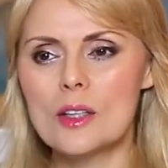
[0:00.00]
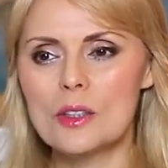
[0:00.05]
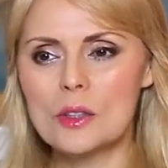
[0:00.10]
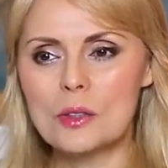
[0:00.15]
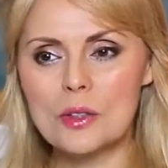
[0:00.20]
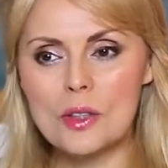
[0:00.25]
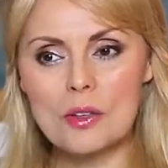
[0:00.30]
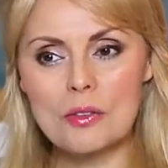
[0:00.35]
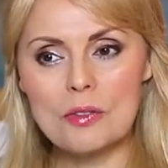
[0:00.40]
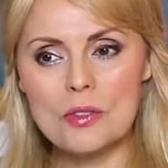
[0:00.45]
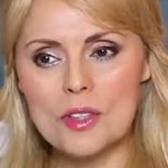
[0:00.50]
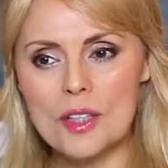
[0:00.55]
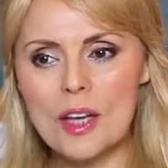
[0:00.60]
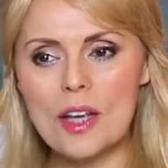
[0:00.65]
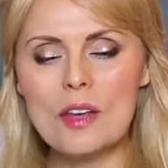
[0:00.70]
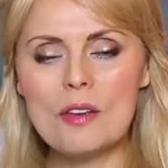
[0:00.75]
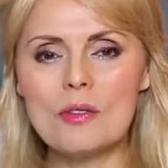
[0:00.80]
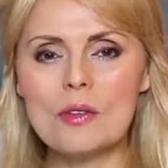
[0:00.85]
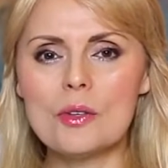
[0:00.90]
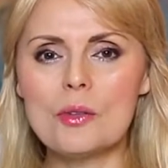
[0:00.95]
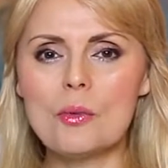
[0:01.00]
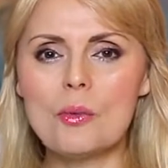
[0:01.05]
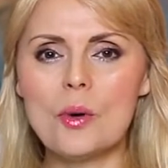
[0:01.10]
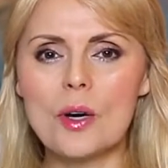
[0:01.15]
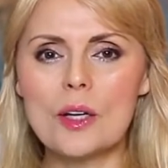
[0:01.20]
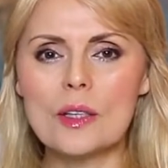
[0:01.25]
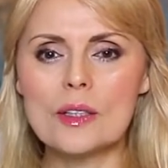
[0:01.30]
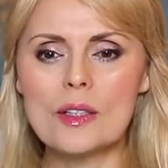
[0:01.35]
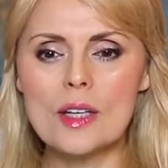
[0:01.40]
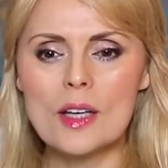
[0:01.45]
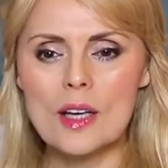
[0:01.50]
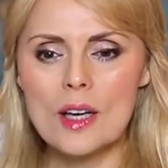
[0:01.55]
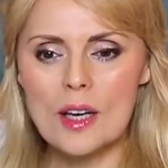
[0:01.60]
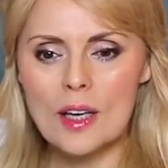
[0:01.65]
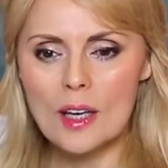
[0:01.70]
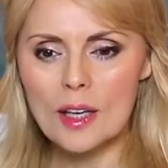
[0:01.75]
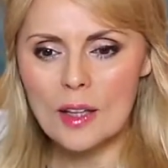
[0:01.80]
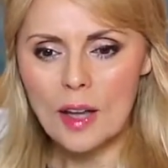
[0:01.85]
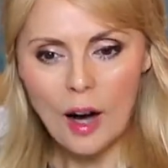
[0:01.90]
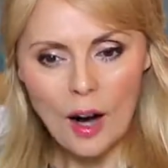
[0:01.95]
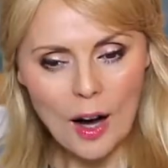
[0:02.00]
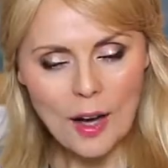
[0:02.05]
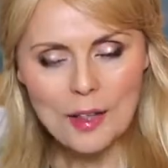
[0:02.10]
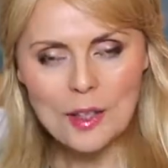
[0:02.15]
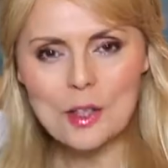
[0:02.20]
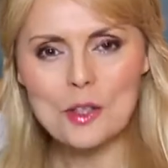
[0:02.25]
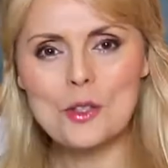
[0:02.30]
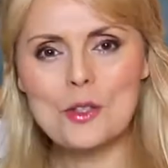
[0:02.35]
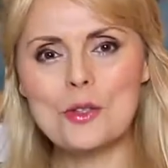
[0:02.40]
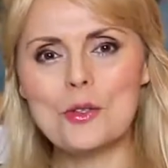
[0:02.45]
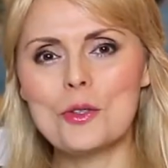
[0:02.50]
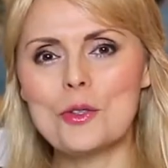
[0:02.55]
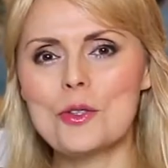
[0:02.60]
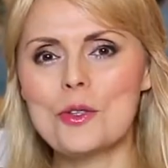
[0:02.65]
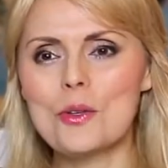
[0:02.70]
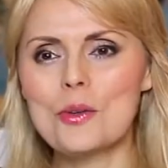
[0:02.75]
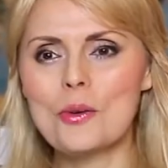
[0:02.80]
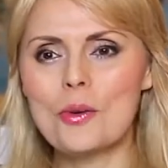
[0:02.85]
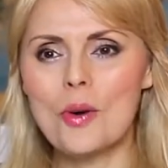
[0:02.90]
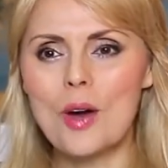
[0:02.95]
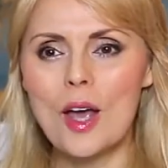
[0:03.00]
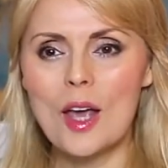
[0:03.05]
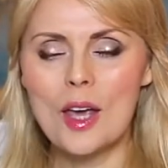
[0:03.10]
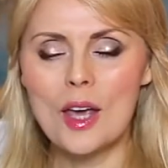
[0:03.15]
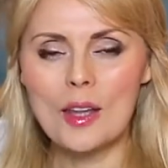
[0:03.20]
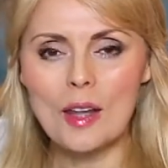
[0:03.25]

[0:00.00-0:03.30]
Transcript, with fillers: So if David went, and I can do too,